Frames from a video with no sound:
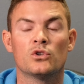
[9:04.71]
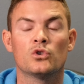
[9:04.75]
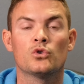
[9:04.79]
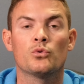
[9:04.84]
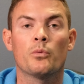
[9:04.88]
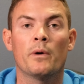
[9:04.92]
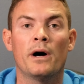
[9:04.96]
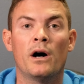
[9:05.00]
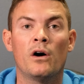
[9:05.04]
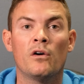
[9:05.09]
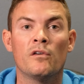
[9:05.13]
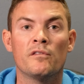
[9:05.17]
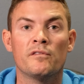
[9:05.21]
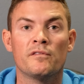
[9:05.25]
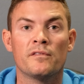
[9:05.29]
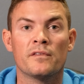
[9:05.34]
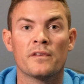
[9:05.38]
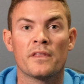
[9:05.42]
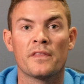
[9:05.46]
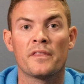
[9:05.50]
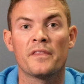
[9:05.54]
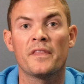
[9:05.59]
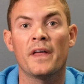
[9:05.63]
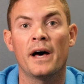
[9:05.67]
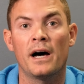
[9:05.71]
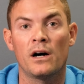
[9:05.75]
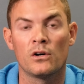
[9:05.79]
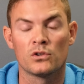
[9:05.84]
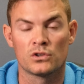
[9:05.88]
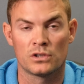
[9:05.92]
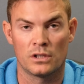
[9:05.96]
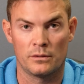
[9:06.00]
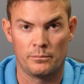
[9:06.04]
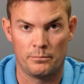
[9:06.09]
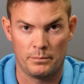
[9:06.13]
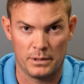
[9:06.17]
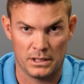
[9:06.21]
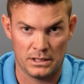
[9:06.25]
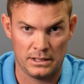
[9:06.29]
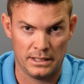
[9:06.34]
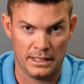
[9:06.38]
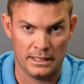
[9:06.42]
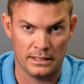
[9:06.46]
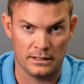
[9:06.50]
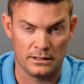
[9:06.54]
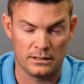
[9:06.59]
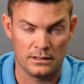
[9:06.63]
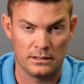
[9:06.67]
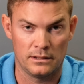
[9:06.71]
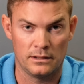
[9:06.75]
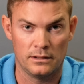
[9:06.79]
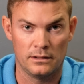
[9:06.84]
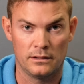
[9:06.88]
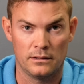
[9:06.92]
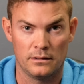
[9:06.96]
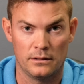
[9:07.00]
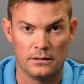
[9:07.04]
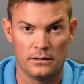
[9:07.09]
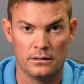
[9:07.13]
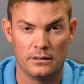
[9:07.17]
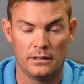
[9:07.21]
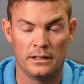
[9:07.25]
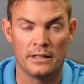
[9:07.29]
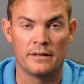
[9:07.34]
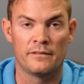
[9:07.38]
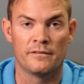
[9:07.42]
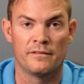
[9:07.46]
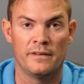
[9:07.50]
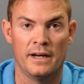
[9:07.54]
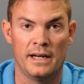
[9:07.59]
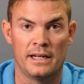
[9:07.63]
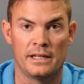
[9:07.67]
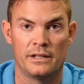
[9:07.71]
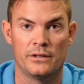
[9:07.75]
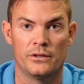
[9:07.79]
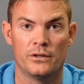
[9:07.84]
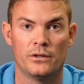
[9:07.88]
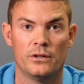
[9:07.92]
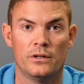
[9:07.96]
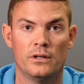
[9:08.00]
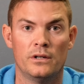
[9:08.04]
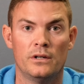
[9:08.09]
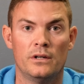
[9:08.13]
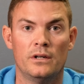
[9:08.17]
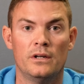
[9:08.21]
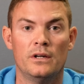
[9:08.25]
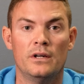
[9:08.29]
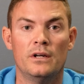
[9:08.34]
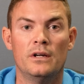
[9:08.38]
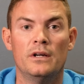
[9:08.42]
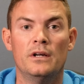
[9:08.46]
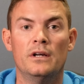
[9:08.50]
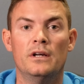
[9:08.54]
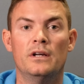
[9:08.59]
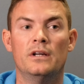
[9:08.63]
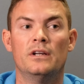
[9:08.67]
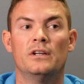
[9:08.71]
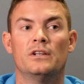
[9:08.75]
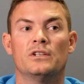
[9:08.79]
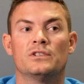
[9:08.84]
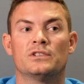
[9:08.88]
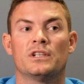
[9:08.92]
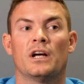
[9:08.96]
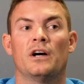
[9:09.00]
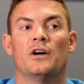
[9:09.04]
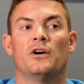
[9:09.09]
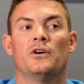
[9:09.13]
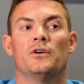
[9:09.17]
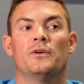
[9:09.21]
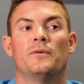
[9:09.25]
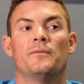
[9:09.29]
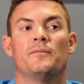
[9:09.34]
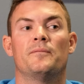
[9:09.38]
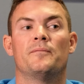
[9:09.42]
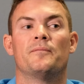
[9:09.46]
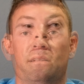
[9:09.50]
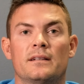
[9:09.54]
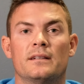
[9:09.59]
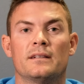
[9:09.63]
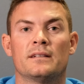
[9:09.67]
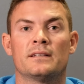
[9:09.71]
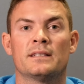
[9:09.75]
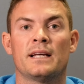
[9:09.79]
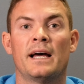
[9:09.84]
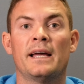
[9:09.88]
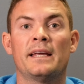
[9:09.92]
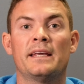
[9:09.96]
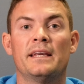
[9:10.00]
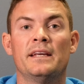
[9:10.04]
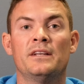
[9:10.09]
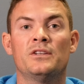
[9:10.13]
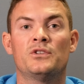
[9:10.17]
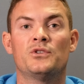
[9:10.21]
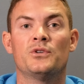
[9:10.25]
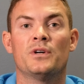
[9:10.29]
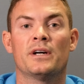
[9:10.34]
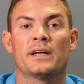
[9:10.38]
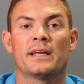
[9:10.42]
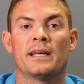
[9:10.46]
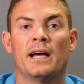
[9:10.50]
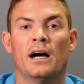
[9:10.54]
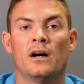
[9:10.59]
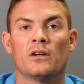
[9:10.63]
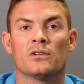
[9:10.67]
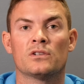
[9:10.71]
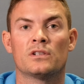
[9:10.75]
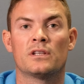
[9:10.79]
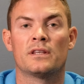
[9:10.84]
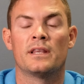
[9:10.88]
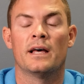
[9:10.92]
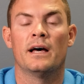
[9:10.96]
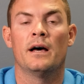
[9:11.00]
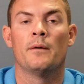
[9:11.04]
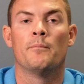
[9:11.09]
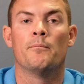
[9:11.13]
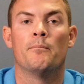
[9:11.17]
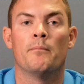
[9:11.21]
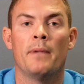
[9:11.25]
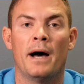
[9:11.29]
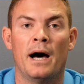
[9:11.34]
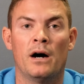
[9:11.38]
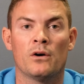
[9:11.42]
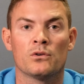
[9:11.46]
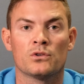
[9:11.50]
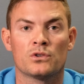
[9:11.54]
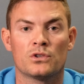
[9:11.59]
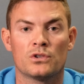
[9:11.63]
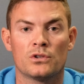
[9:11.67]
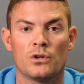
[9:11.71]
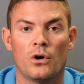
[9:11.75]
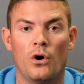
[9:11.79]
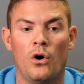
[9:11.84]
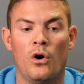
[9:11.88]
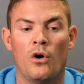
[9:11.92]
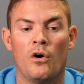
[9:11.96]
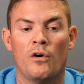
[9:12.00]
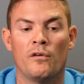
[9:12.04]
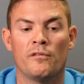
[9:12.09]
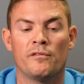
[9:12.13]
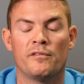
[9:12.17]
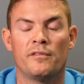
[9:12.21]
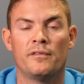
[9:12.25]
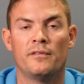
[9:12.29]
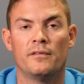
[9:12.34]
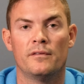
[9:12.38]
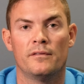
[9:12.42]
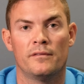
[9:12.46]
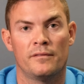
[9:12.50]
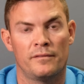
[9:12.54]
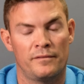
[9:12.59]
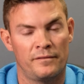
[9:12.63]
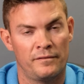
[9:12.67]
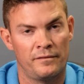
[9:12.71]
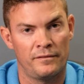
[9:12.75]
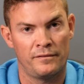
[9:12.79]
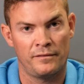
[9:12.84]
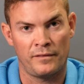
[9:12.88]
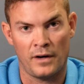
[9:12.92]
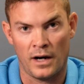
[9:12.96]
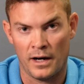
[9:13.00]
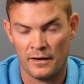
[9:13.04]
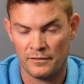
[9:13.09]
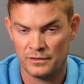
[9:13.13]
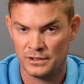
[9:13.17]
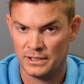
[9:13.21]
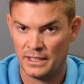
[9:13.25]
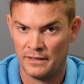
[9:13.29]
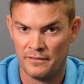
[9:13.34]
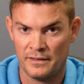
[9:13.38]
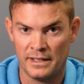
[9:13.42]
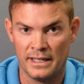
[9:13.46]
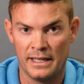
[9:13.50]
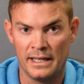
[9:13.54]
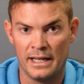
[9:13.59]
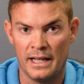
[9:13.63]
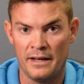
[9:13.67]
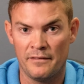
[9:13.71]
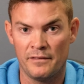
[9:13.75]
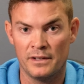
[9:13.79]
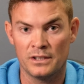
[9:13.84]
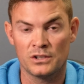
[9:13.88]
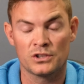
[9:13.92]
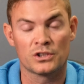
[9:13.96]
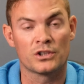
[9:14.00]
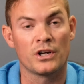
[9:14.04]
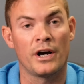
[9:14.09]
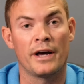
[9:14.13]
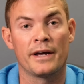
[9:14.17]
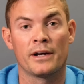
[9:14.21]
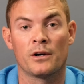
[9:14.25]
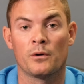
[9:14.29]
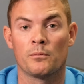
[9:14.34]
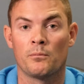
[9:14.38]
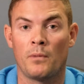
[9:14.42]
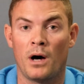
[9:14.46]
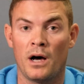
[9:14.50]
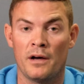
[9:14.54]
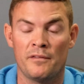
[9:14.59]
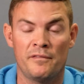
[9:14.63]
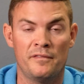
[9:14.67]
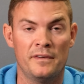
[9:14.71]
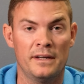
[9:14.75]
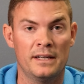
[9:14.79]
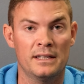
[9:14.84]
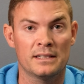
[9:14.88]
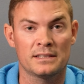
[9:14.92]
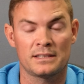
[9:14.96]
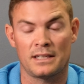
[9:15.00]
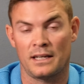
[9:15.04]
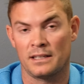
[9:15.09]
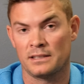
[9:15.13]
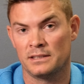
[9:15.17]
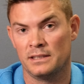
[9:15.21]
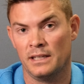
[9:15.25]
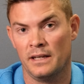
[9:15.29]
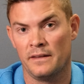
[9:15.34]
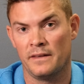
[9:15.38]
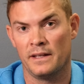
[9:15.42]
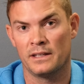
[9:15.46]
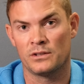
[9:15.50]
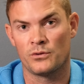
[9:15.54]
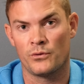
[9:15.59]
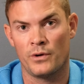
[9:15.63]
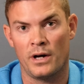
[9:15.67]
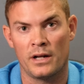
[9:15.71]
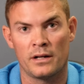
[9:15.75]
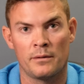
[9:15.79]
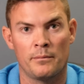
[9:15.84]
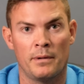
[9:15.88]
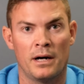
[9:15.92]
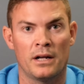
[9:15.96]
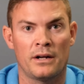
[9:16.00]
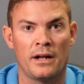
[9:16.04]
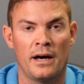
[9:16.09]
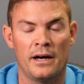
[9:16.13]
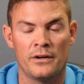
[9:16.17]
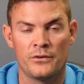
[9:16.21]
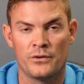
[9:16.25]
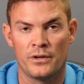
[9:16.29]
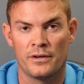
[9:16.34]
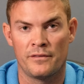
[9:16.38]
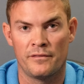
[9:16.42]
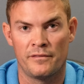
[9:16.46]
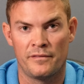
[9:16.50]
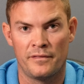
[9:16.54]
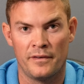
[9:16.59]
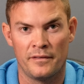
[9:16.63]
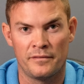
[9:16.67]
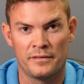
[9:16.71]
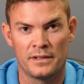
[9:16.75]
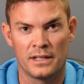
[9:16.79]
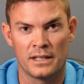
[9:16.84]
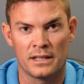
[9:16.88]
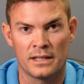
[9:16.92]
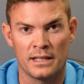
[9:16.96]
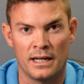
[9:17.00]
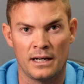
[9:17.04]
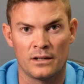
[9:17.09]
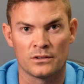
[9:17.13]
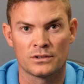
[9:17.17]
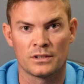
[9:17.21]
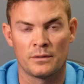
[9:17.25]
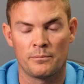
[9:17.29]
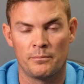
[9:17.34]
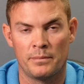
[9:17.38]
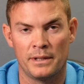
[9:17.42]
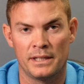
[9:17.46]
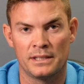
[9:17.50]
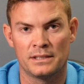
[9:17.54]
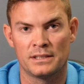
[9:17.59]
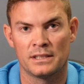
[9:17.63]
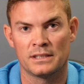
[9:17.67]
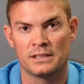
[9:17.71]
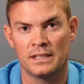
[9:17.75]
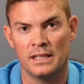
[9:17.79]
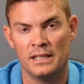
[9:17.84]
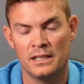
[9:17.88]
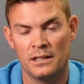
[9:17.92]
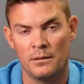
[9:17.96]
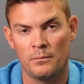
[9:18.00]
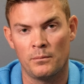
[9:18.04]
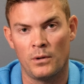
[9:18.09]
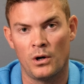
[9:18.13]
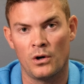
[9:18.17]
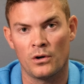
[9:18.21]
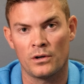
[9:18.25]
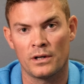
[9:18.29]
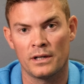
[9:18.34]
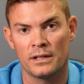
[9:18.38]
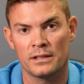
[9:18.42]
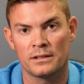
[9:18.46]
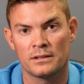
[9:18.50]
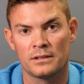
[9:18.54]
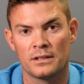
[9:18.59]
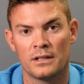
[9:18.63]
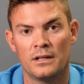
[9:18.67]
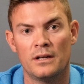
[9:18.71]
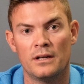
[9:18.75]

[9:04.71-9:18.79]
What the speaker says: 12,000% in value. So take into account the amount of 5711s going on my figures. I say there's around about 150,000 pieces in the market,